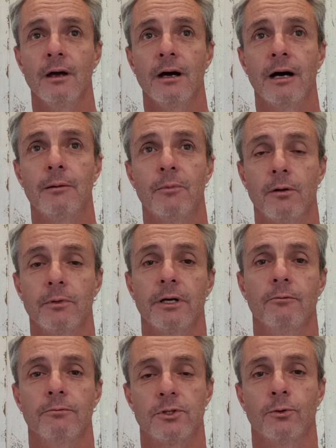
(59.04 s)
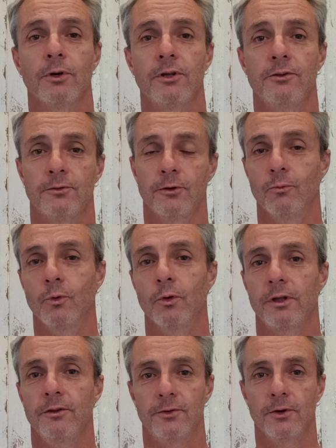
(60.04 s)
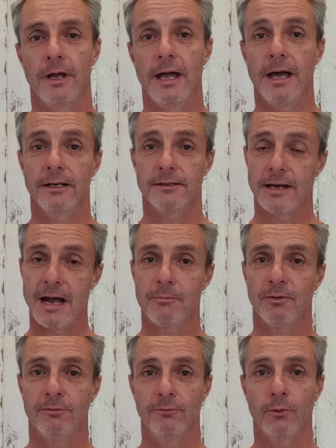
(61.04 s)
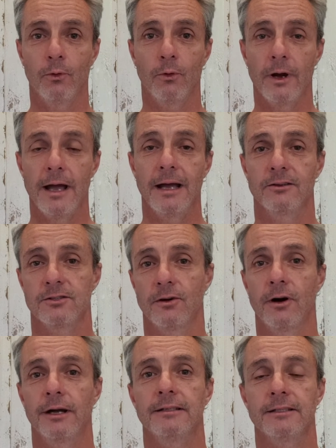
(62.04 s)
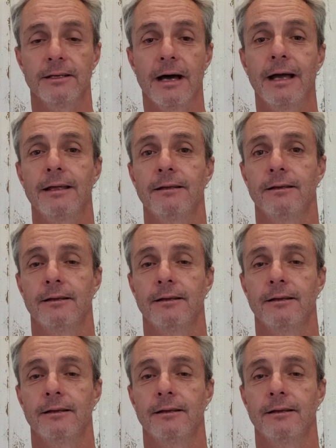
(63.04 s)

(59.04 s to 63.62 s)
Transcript: I'm going to talk you through and walk you through how to tap for anxiety today.